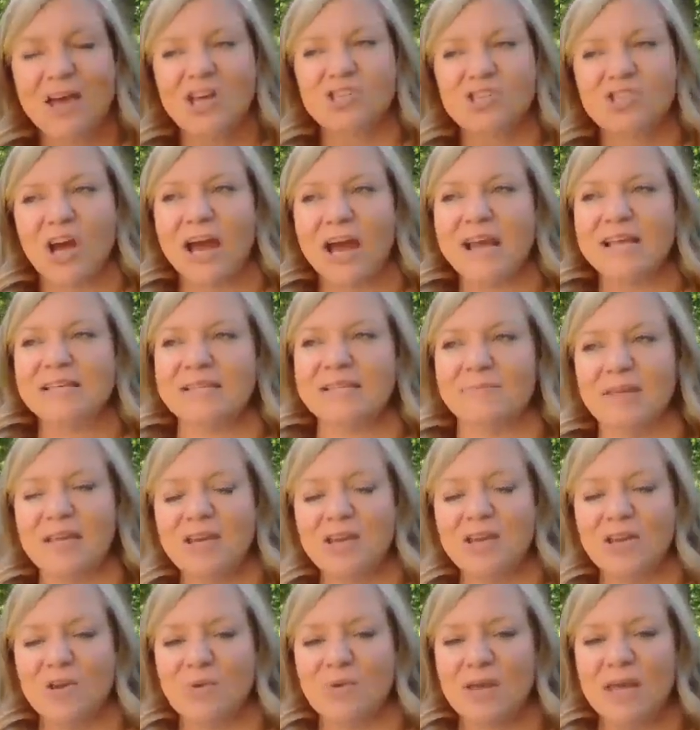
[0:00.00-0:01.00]
Trying
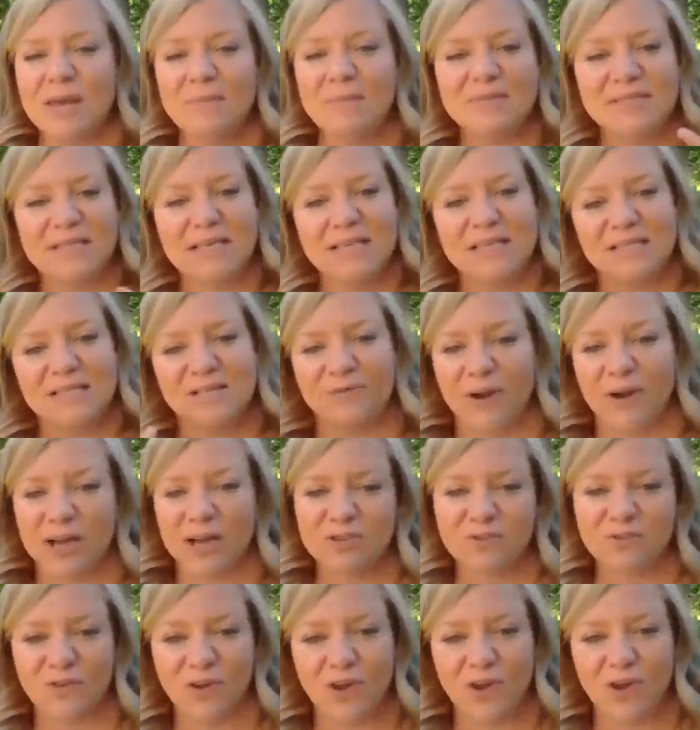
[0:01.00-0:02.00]
something new keeps things
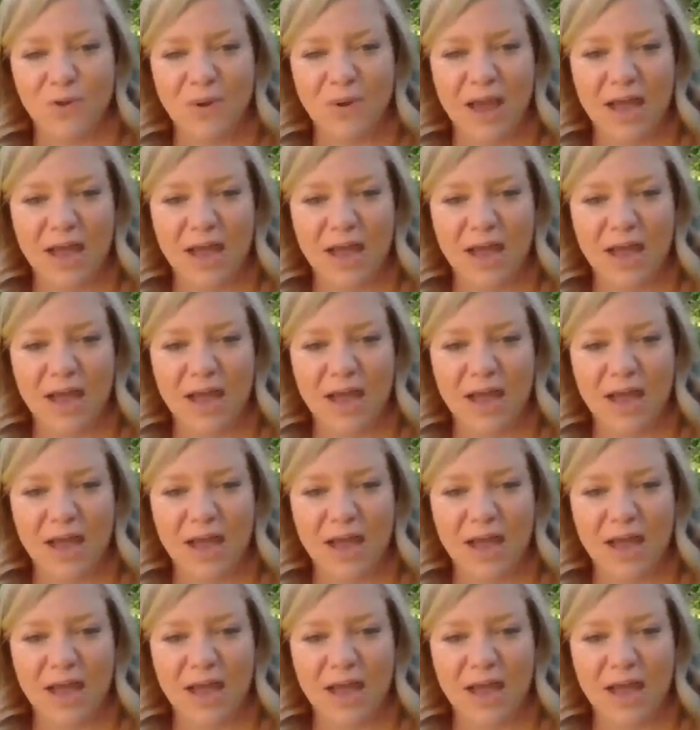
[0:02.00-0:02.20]
fresh for you